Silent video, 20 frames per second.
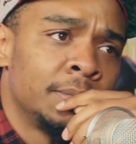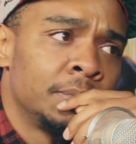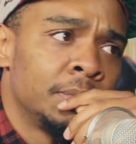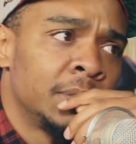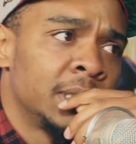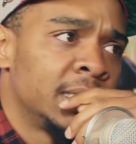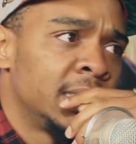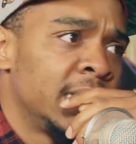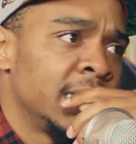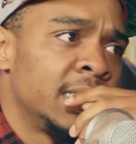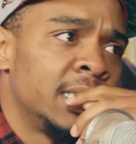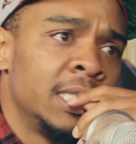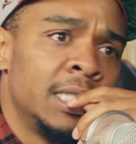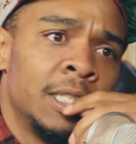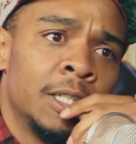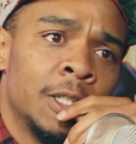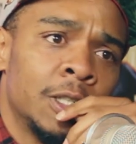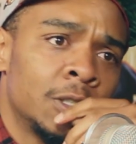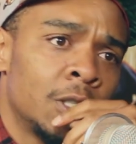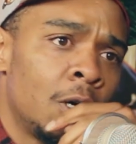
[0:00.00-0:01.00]
60
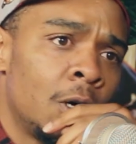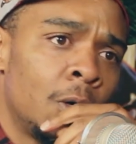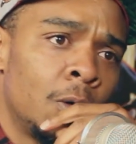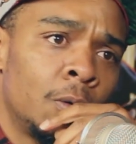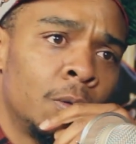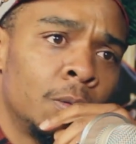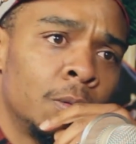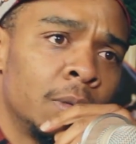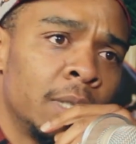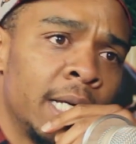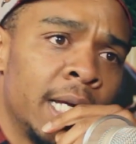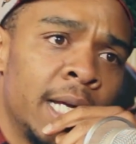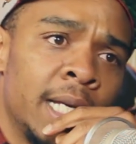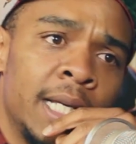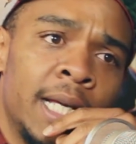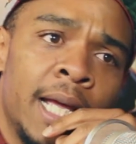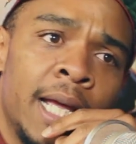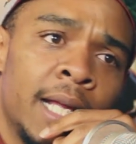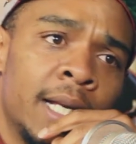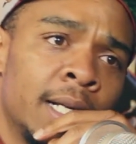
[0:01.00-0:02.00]
years old, and
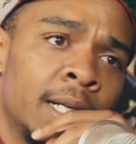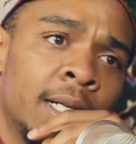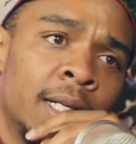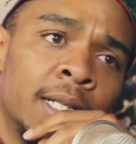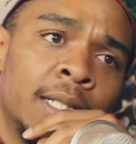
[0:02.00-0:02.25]
he had